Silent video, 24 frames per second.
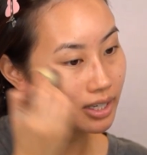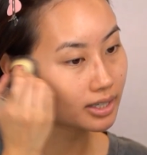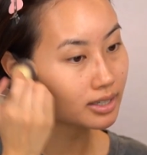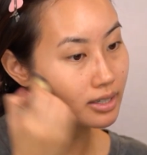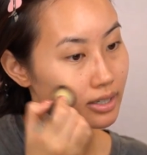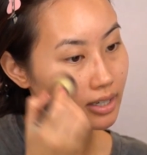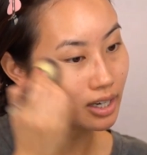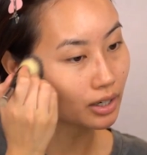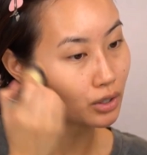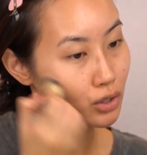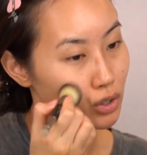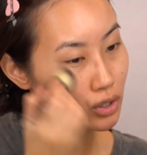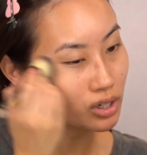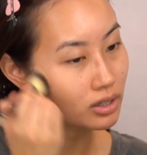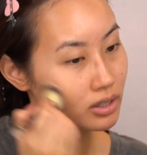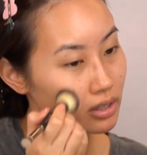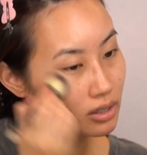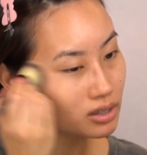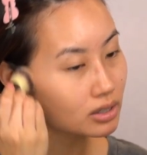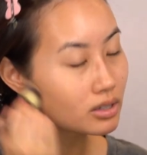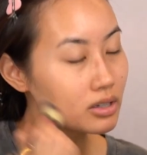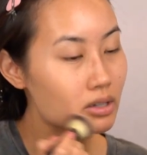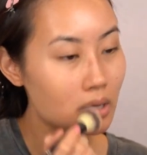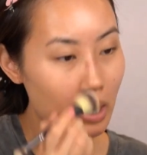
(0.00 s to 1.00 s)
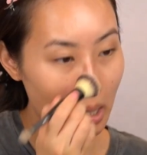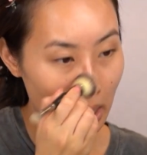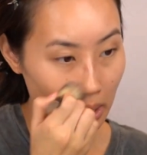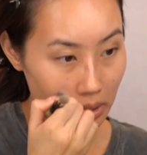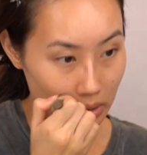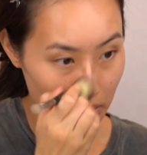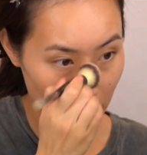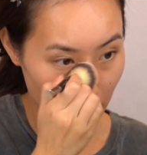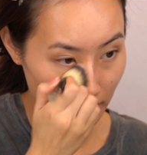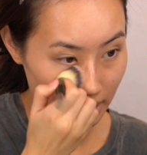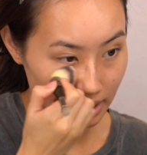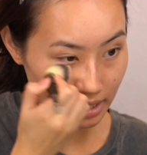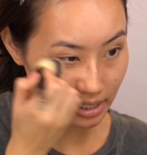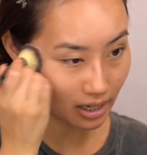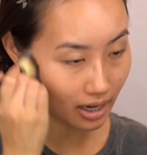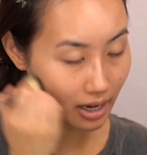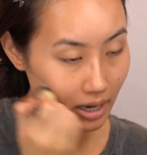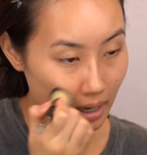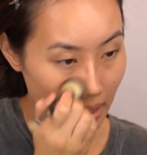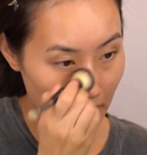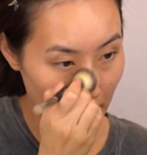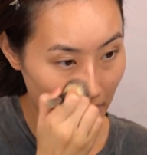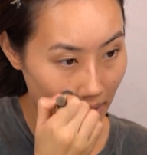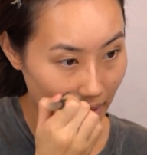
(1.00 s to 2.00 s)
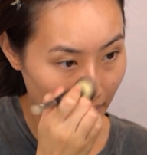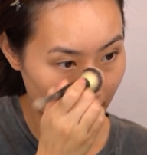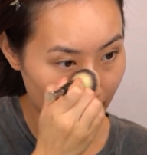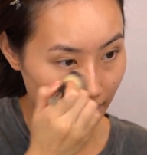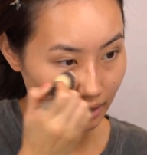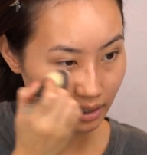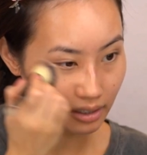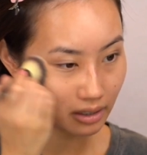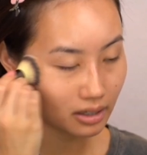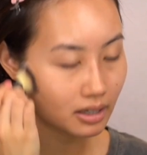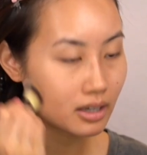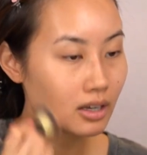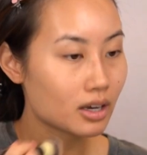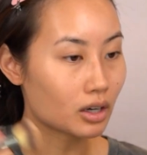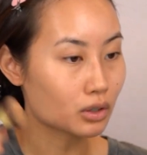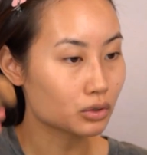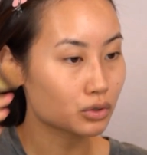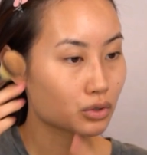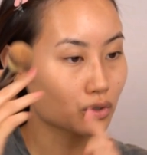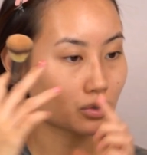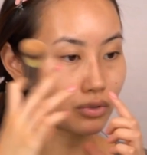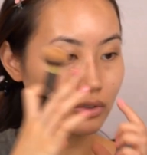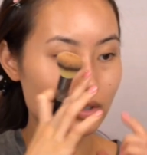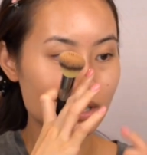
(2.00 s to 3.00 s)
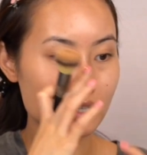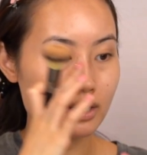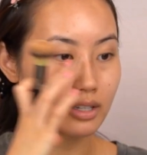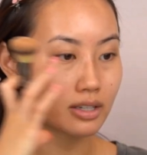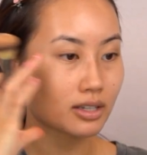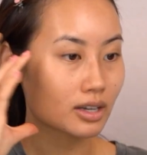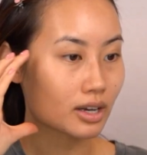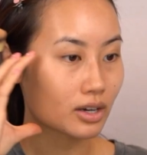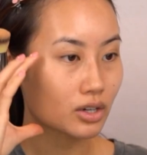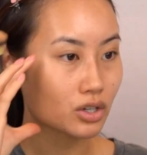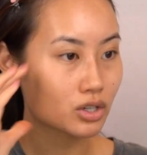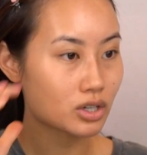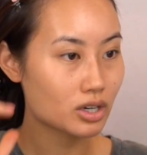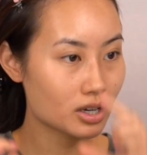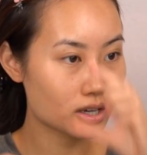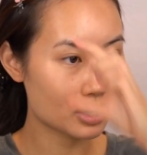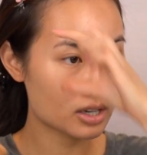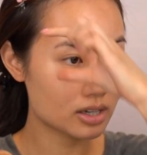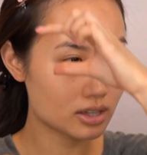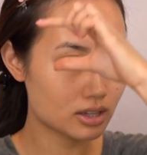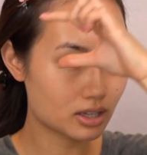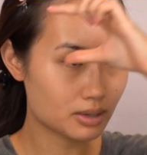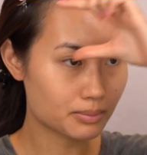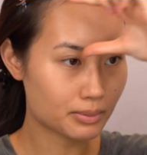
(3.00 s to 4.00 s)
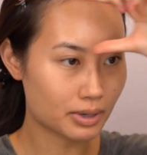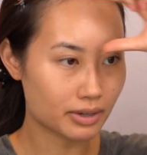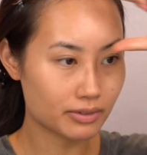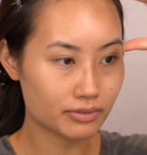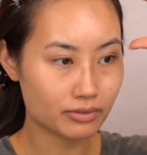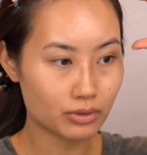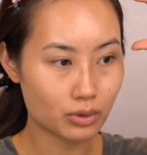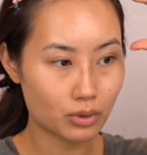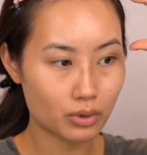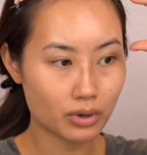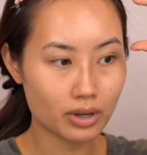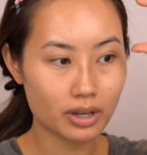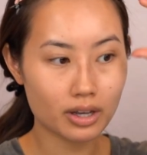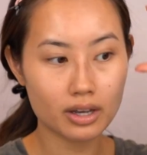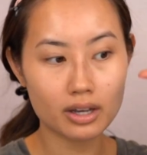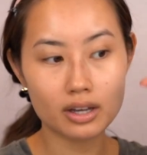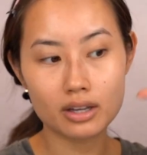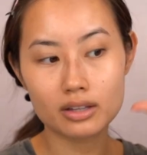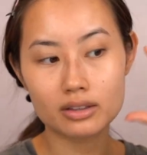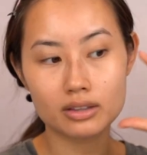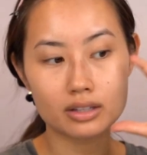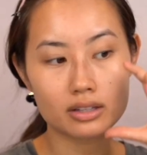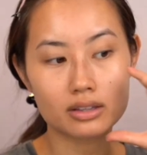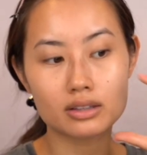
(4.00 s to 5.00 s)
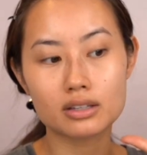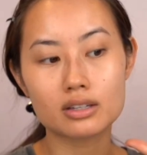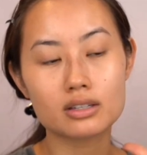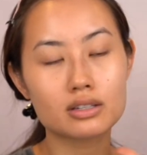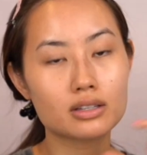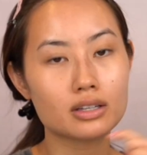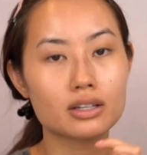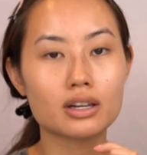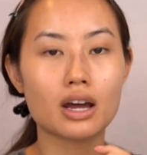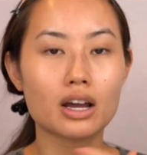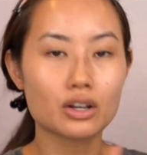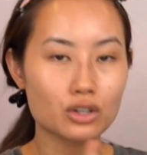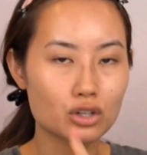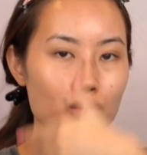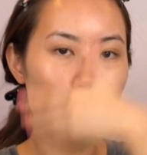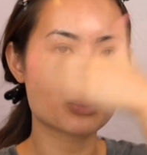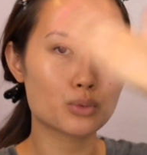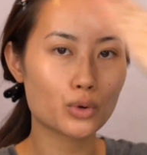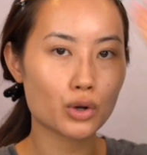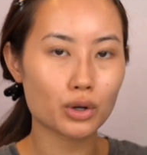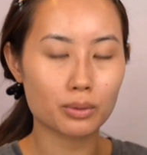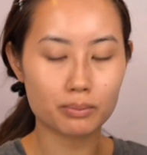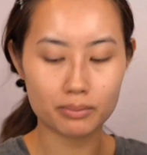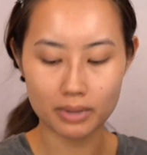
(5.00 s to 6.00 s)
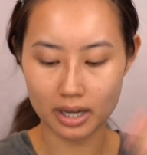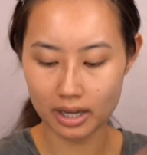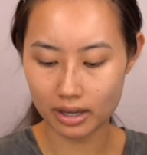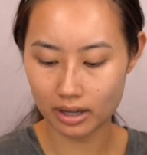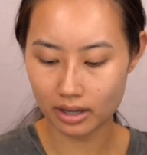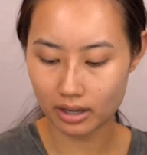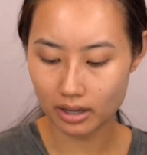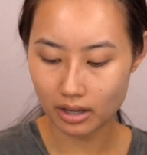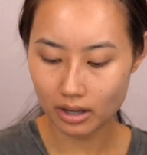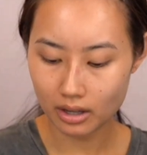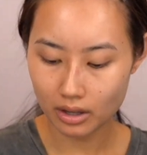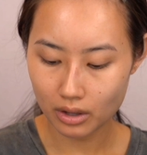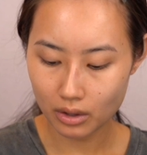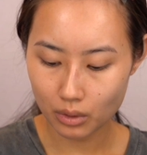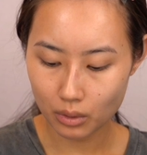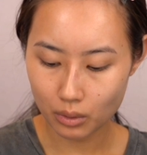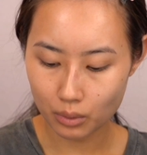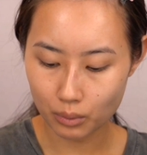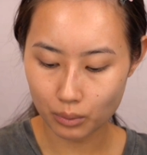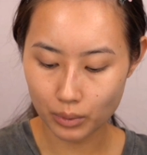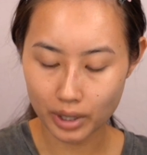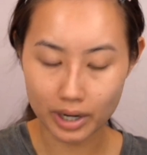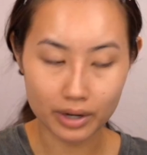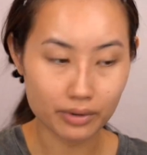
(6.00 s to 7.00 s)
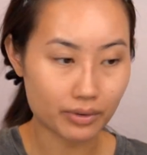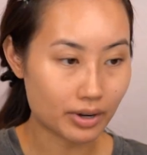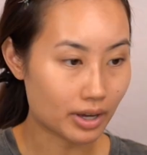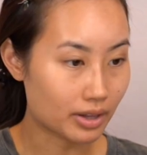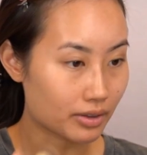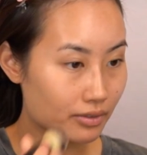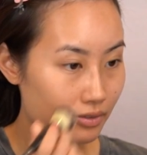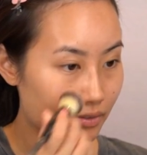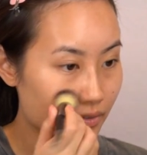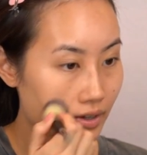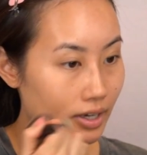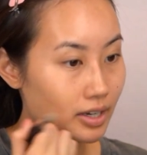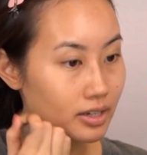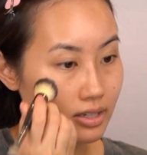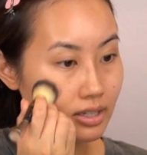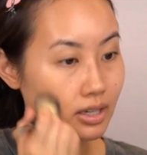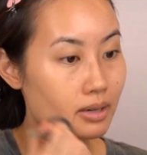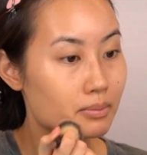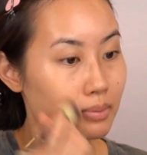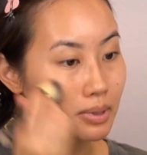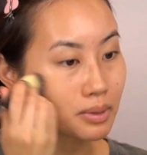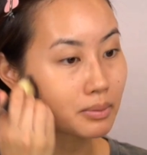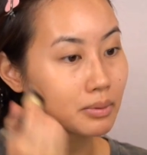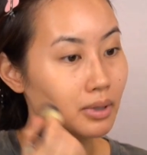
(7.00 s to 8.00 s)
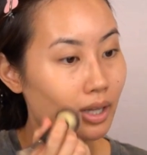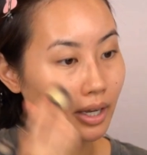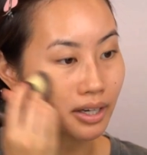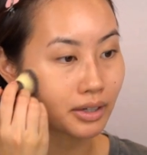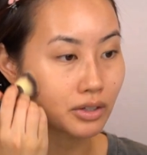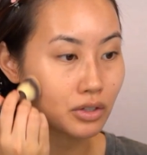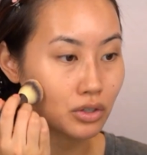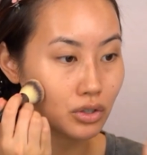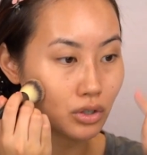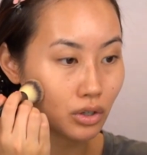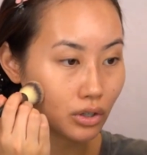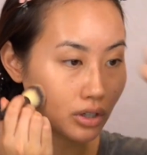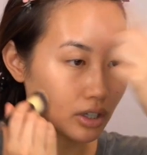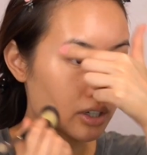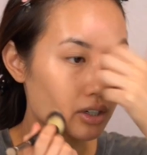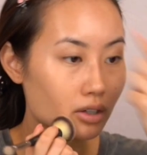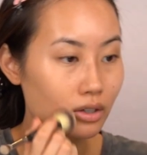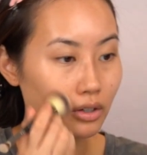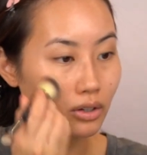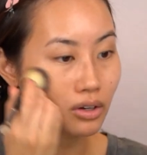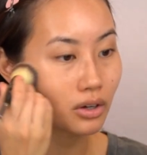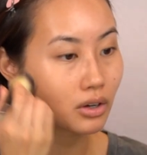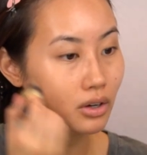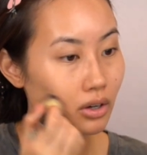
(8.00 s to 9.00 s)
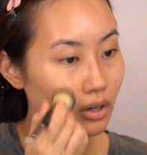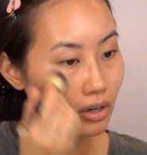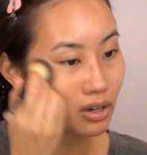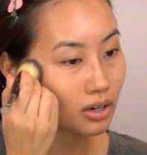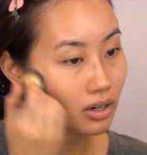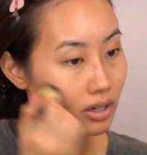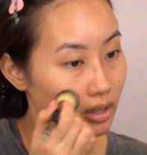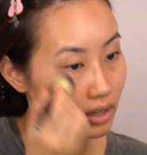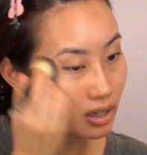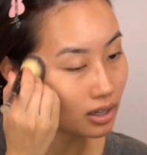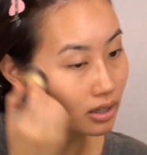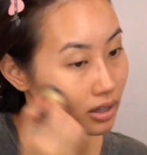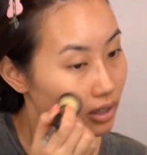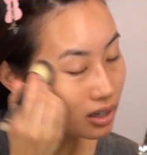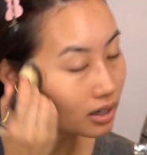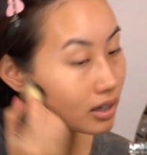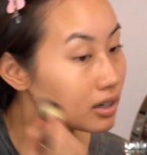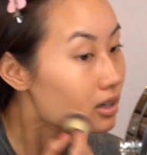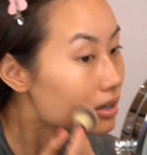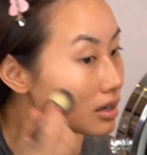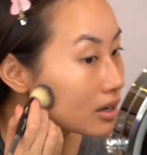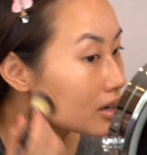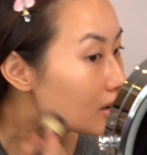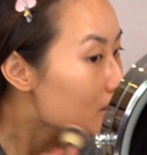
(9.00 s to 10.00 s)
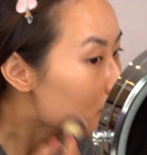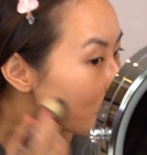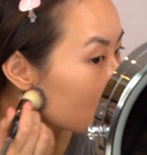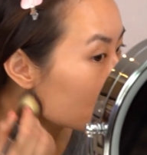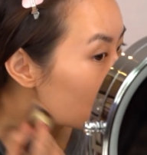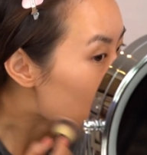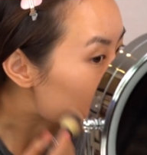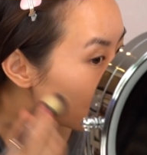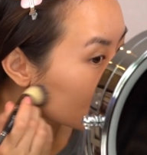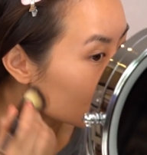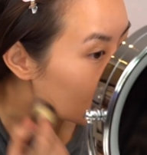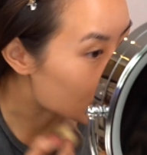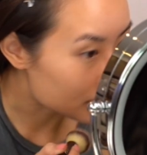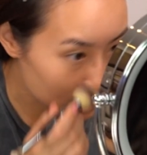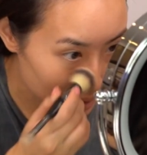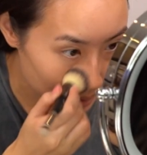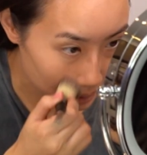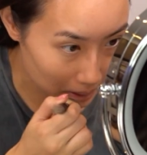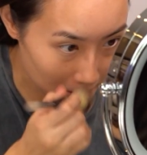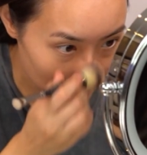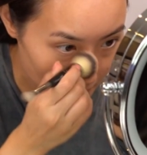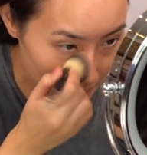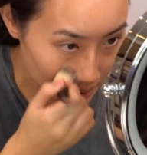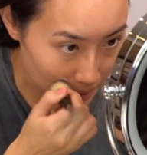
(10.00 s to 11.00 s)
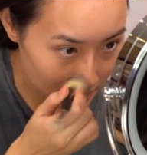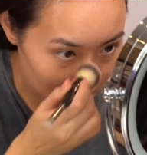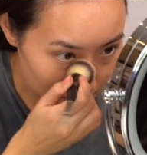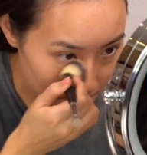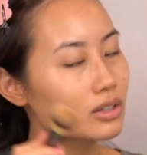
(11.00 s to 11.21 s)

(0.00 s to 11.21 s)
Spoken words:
in sections, so I start like, I'll do this section, then my forehead, then this, then I just work my way around the face. Some people like dotting it on and then like blending it.